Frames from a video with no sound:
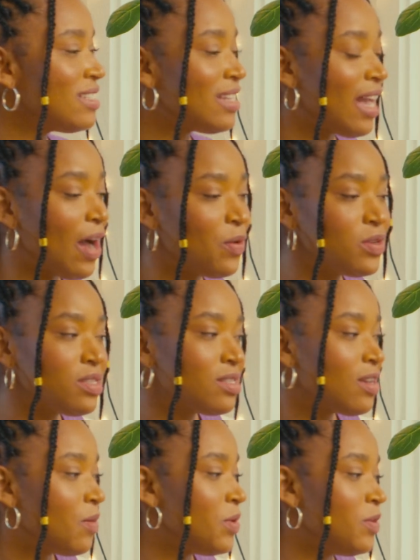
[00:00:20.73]
how is
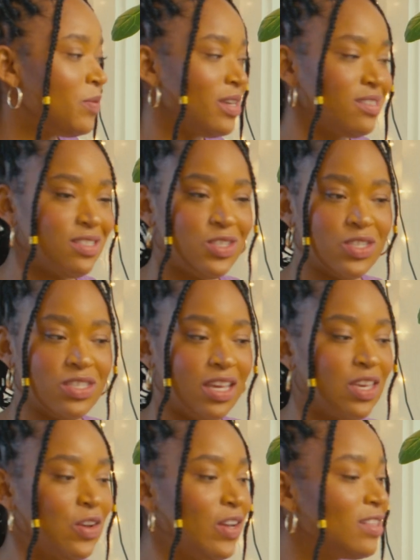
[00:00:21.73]
this coming to be? Is it just
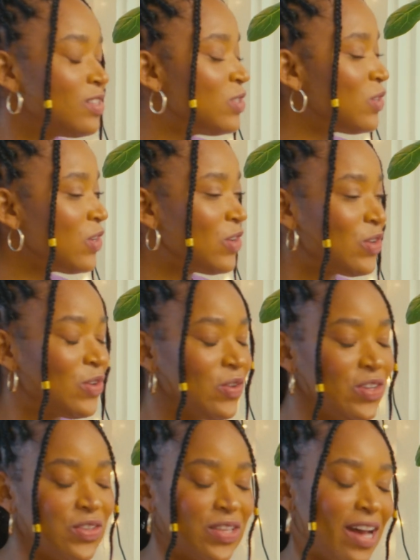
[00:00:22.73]
like you're in the studio,
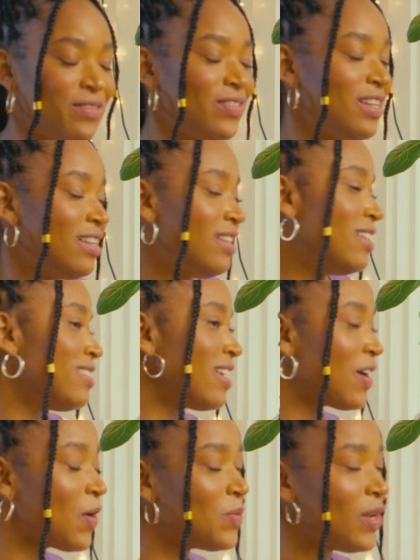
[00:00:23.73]
you're laughing, and it's
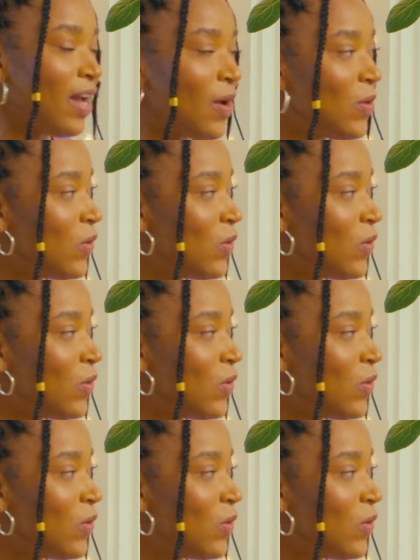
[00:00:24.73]
like coming out,